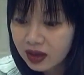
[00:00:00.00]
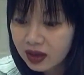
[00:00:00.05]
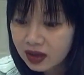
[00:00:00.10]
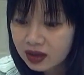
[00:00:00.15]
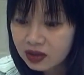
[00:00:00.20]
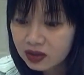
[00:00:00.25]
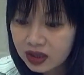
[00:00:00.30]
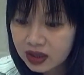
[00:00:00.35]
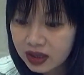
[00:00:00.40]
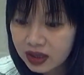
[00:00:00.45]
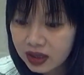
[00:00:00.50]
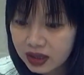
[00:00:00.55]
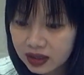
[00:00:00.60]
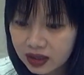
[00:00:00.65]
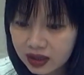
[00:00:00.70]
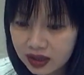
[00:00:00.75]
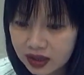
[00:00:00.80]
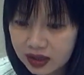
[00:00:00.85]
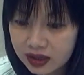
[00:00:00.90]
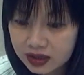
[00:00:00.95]
Okay,
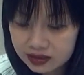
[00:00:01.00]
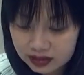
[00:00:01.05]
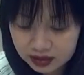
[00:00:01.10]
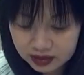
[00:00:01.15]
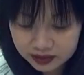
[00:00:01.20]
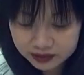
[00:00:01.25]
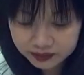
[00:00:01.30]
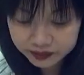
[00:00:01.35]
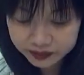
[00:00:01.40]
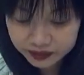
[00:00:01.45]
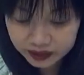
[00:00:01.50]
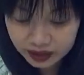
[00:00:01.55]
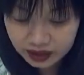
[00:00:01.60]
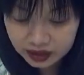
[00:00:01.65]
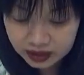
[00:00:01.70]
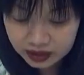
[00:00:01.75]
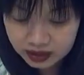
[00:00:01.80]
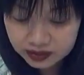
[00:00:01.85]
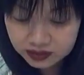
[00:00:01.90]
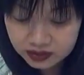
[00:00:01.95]
and
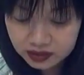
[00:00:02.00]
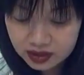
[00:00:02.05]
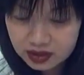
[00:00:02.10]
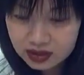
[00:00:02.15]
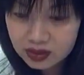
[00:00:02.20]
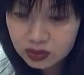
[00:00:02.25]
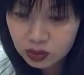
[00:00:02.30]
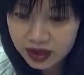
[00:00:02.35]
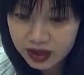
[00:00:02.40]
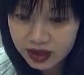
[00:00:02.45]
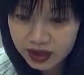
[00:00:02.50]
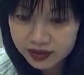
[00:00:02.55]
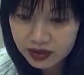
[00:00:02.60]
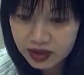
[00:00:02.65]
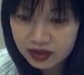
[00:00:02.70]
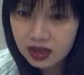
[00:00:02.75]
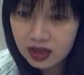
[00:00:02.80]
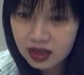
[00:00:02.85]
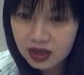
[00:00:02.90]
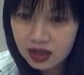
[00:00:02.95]
in this one,
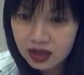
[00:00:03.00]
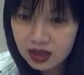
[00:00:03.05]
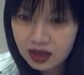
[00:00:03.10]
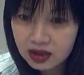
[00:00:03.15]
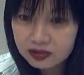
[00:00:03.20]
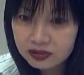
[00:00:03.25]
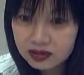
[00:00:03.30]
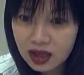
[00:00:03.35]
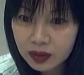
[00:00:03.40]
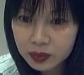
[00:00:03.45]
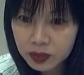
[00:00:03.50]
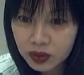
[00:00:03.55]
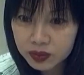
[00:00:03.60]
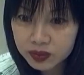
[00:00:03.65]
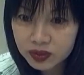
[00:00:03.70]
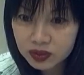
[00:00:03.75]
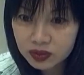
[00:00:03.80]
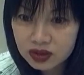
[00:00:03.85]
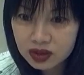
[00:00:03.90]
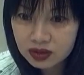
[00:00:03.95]
on top of
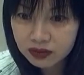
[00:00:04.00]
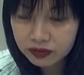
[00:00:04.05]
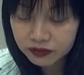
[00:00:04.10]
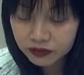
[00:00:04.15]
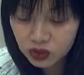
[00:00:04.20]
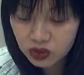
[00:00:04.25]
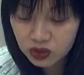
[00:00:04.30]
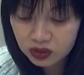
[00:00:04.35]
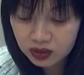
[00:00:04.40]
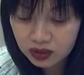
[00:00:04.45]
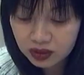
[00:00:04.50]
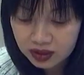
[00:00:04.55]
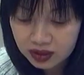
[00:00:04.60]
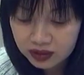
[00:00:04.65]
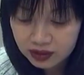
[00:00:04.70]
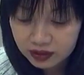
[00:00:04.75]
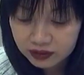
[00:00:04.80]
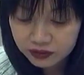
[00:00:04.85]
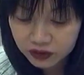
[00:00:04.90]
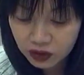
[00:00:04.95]
those 4
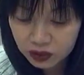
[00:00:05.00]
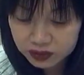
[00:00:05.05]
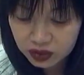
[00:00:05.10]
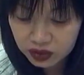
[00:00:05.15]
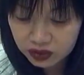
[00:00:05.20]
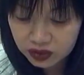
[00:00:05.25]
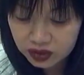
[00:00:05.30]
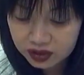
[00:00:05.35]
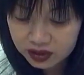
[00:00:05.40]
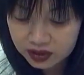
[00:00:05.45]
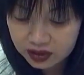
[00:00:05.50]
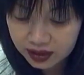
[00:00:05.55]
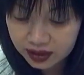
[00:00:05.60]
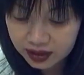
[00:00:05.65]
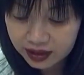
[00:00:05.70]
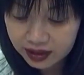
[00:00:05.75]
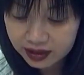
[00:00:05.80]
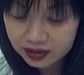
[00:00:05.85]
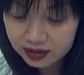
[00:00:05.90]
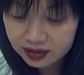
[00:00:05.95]
formula,
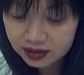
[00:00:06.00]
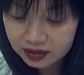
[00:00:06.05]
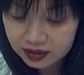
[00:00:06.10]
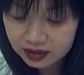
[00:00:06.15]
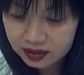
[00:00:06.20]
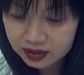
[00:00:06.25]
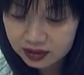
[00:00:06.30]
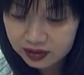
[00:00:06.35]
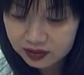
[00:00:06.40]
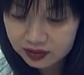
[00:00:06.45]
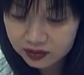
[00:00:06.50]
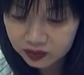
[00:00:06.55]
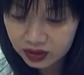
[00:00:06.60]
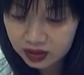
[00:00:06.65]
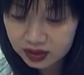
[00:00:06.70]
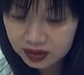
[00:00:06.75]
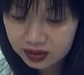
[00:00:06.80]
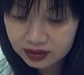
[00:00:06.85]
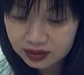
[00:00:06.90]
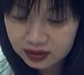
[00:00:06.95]
and
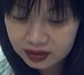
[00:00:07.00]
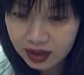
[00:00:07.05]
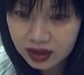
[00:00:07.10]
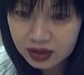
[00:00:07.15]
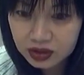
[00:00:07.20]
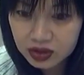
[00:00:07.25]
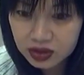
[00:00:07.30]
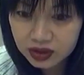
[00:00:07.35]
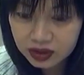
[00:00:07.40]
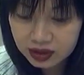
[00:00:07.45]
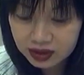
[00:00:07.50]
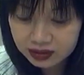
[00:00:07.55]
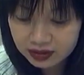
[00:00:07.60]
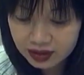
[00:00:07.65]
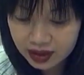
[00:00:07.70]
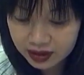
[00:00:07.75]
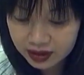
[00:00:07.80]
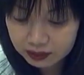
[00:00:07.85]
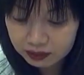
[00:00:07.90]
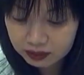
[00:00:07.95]
the doctor in
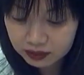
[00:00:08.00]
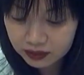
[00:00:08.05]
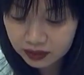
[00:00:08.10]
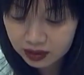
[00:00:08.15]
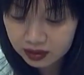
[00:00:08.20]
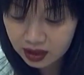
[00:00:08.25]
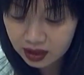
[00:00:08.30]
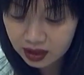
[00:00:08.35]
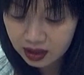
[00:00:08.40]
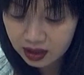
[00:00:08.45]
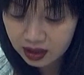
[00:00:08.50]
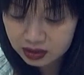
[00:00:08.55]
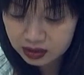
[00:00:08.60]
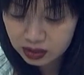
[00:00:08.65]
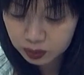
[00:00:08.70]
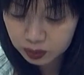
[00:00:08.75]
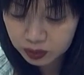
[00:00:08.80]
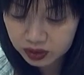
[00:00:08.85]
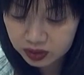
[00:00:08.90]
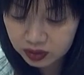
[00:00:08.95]
the
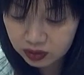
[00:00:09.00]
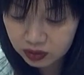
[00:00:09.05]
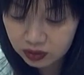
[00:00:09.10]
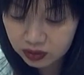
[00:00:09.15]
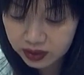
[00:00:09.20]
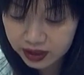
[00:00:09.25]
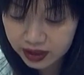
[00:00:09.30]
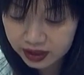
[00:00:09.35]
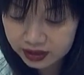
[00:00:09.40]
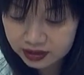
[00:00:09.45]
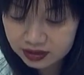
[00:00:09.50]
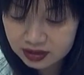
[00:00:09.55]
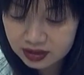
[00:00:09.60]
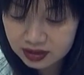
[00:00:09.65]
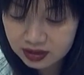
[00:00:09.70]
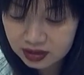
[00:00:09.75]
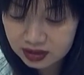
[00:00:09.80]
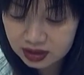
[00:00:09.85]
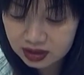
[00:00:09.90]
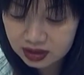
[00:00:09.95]
hospital at
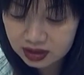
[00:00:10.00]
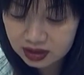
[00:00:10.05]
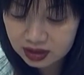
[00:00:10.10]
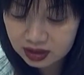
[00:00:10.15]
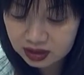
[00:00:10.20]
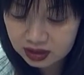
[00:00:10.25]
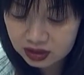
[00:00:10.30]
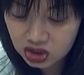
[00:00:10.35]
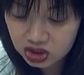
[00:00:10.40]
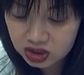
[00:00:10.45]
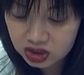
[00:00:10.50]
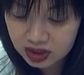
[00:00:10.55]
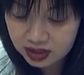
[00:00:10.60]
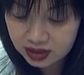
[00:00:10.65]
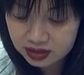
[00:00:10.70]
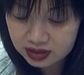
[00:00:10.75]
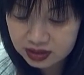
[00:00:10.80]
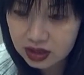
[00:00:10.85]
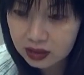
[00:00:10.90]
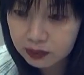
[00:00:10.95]

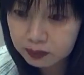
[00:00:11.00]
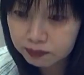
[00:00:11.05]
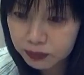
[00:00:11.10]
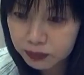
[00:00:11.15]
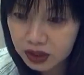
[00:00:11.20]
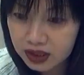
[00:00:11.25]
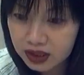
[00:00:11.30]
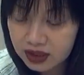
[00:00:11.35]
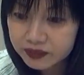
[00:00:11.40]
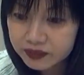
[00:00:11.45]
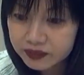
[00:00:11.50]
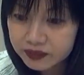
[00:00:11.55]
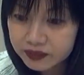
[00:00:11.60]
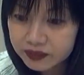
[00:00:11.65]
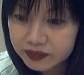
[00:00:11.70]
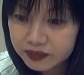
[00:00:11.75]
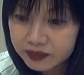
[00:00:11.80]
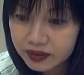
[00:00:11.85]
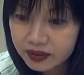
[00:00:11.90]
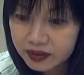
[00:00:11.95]
Zexie Chenpi,
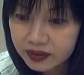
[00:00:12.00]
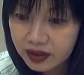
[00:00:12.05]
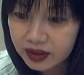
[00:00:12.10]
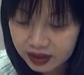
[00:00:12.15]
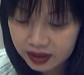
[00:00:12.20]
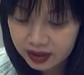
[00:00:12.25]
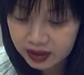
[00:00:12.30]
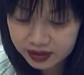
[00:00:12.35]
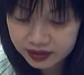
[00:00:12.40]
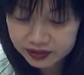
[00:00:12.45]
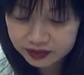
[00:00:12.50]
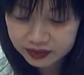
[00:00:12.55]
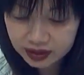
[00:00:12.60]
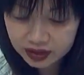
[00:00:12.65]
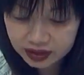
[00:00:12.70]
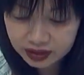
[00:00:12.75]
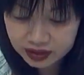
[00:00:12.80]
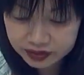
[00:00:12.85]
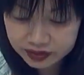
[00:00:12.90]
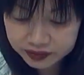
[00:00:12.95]

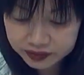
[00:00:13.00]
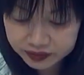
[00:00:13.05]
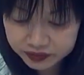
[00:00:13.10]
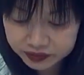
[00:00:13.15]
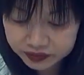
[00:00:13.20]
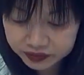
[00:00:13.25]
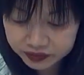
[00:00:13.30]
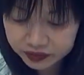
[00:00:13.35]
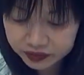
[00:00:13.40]
and